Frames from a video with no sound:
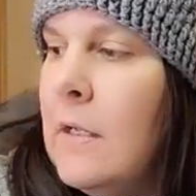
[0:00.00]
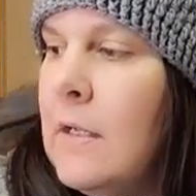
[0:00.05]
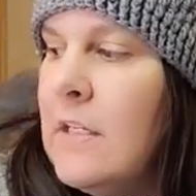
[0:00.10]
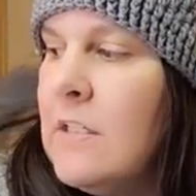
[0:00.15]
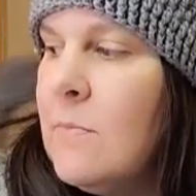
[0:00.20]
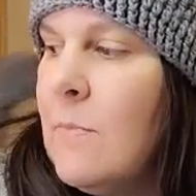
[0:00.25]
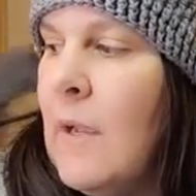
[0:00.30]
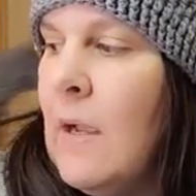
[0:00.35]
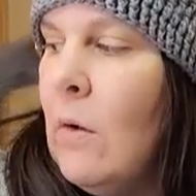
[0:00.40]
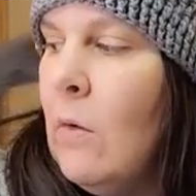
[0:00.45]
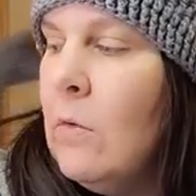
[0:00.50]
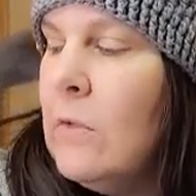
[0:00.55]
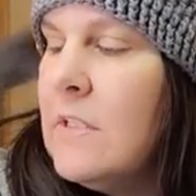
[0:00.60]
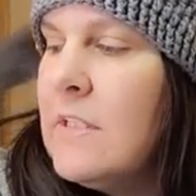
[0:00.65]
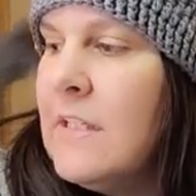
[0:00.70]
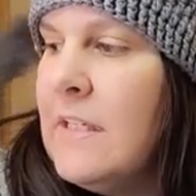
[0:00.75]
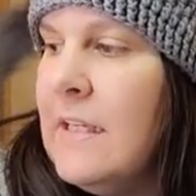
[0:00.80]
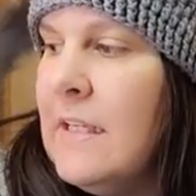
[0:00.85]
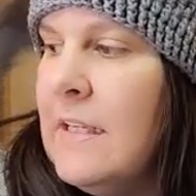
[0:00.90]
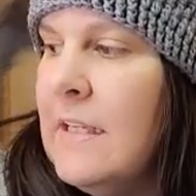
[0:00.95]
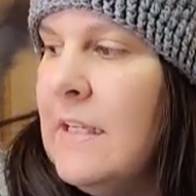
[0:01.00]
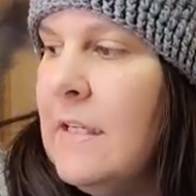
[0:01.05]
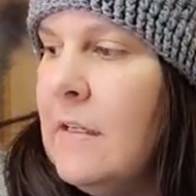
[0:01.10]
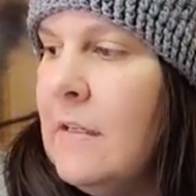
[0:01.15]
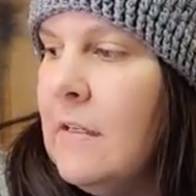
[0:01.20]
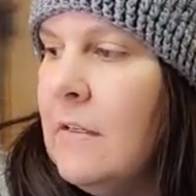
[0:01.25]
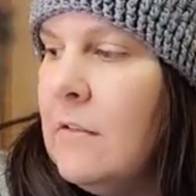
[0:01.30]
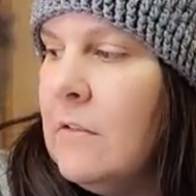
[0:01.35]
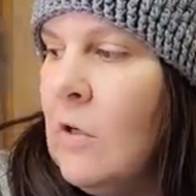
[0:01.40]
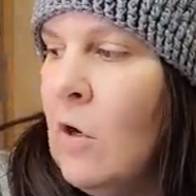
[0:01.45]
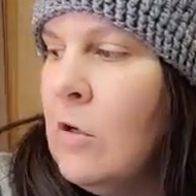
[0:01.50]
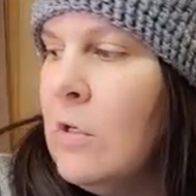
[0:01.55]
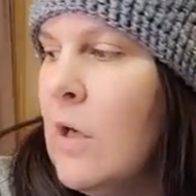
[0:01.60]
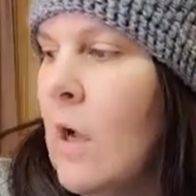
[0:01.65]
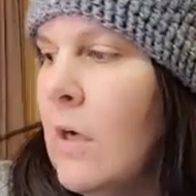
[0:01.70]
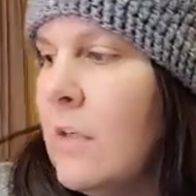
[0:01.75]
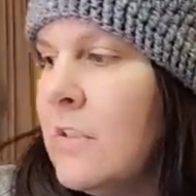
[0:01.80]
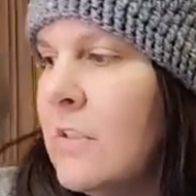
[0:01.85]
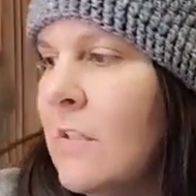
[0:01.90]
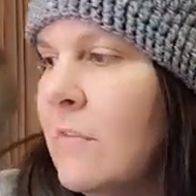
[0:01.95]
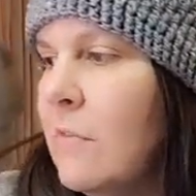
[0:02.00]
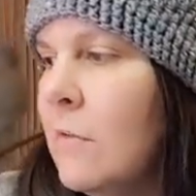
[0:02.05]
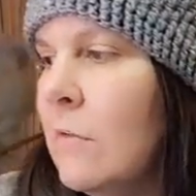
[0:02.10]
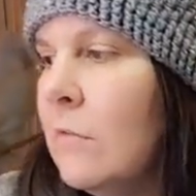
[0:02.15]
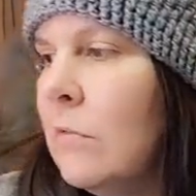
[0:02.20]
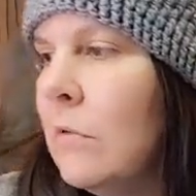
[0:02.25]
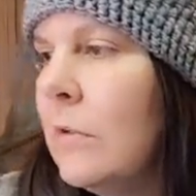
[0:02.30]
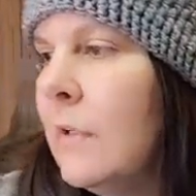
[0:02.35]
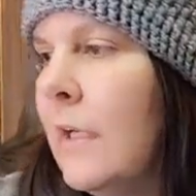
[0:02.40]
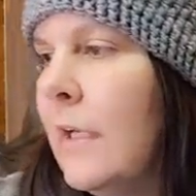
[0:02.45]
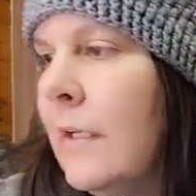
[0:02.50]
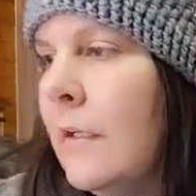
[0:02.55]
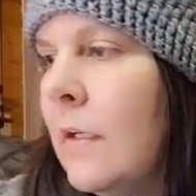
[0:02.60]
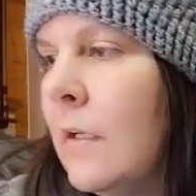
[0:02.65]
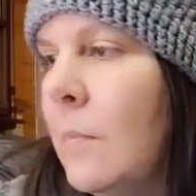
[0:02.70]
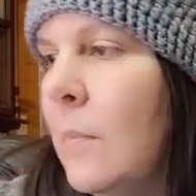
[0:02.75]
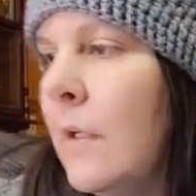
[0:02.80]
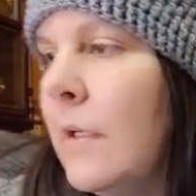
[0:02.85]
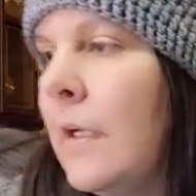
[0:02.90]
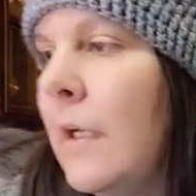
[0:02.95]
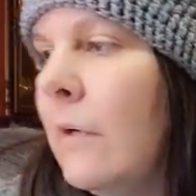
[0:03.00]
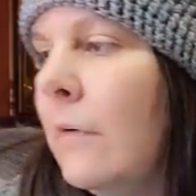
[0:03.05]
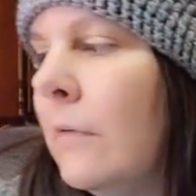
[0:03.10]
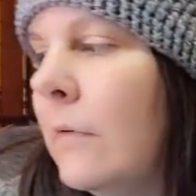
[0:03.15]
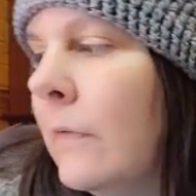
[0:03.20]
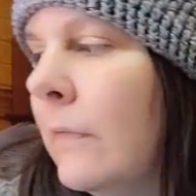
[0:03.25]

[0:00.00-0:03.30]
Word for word: He's my oldest kitty. Don't knock stuff over, okay? Come on now.